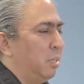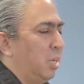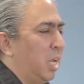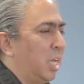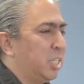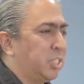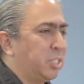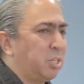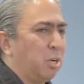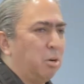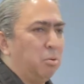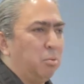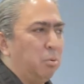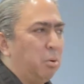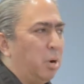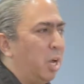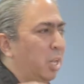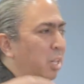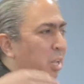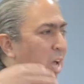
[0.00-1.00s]
And so
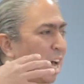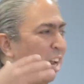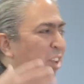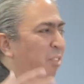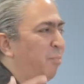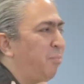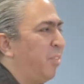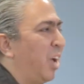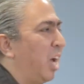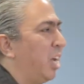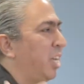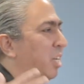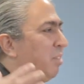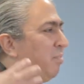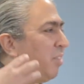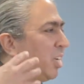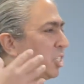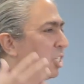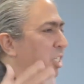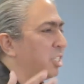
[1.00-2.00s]
a lot of
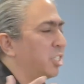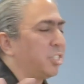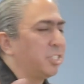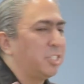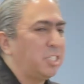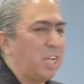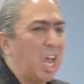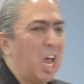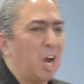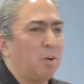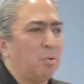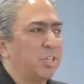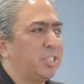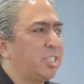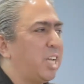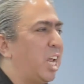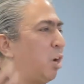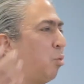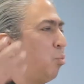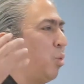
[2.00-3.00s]
evangelicals now are
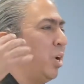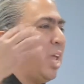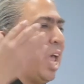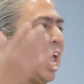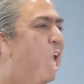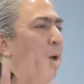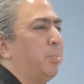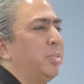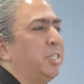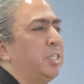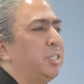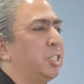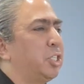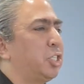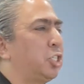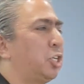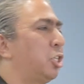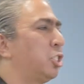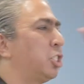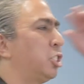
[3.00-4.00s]
saying, what happened to the
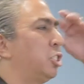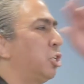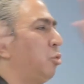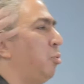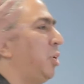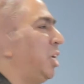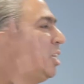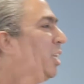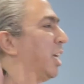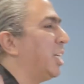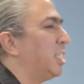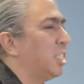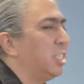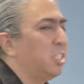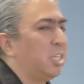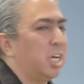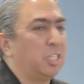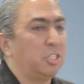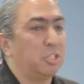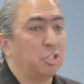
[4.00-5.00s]
church? Look, we elected
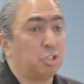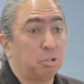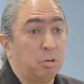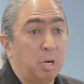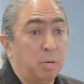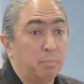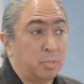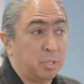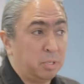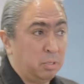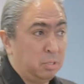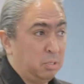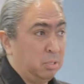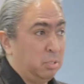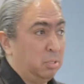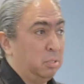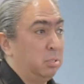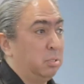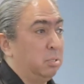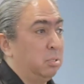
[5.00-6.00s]
Donald Trump.
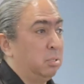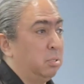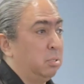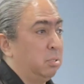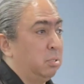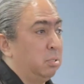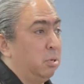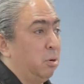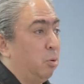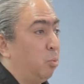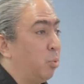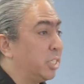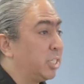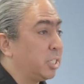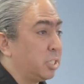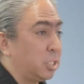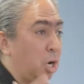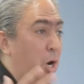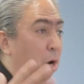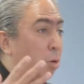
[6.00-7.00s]

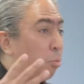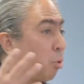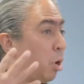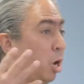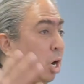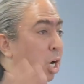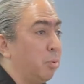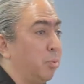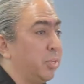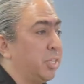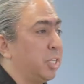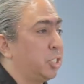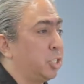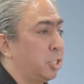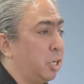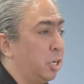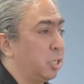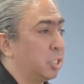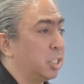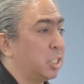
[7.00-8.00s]
What's going wrong with the
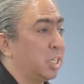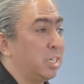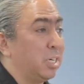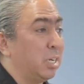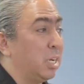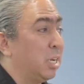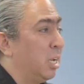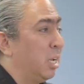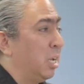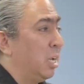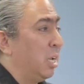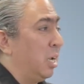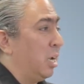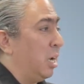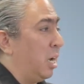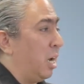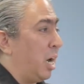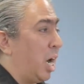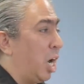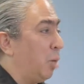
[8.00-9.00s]
church? And
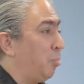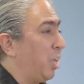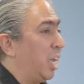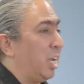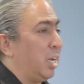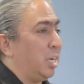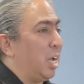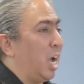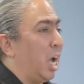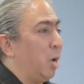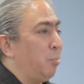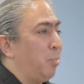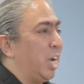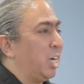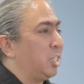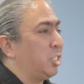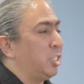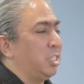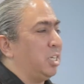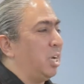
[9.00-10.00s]
I'm like,
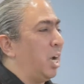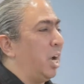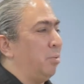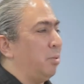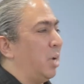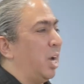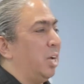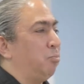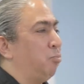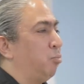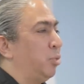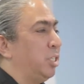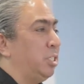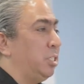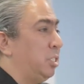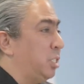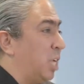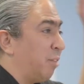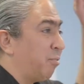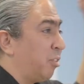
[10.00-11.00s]
I would
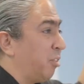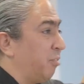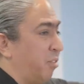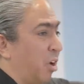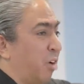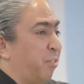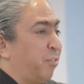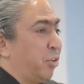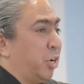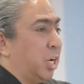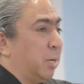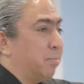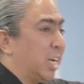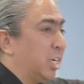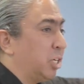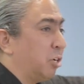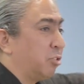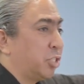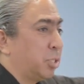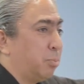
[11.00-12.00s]
never vote for him and I
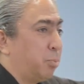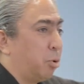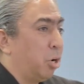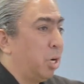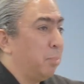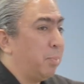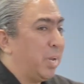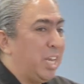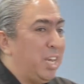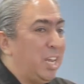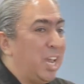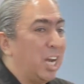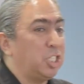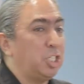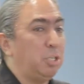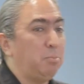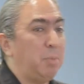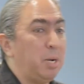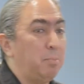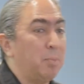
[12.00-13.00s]
don't support him, but he
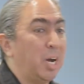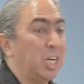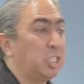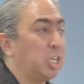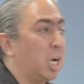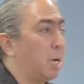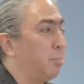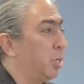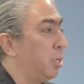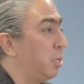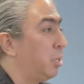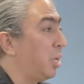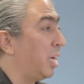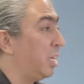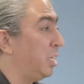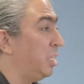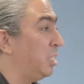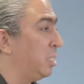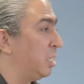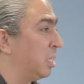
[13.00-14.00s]
actually made my job a whole
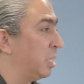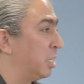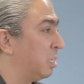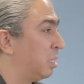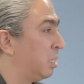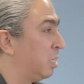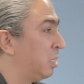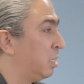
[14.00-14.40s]
lot easier.